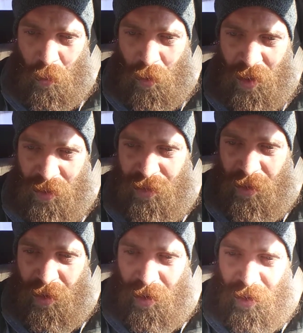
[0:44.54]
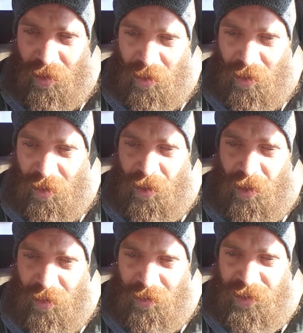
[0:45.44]
with
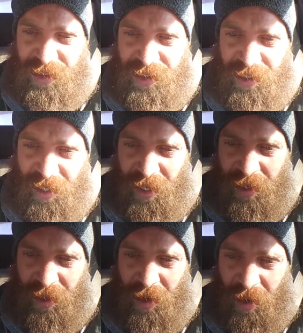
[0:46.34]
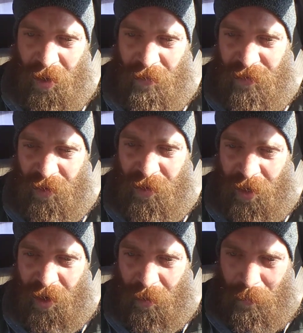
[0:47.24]
the skin of the
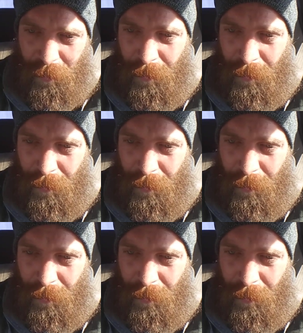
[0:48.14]
lamb.